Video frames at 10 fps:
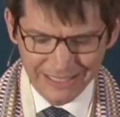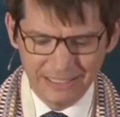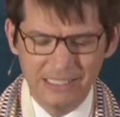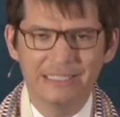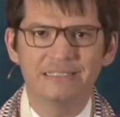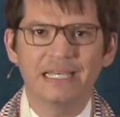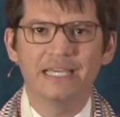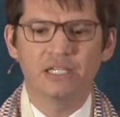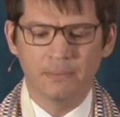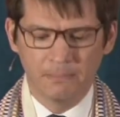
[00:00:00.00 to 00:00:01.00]
it is a
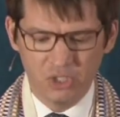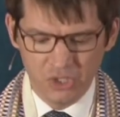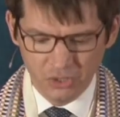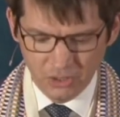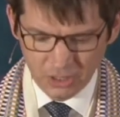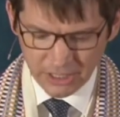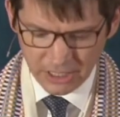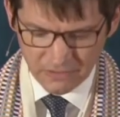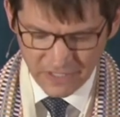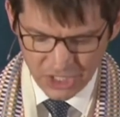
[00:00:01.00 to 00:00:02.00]
commercial
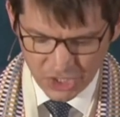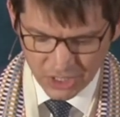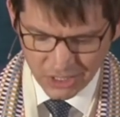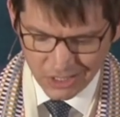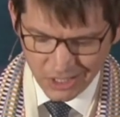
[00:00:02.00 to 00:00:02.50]
innovation.